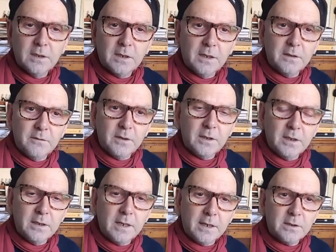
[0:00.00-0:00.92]
kind of
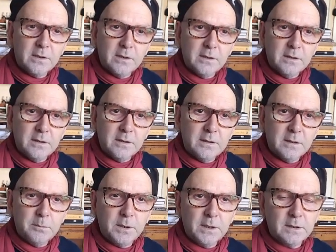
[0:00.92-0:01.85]
an accident that are
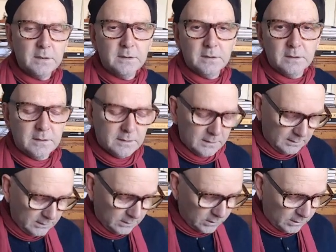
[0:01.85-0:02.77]
depicted
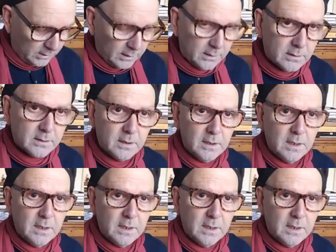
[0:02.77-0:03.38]
as giants.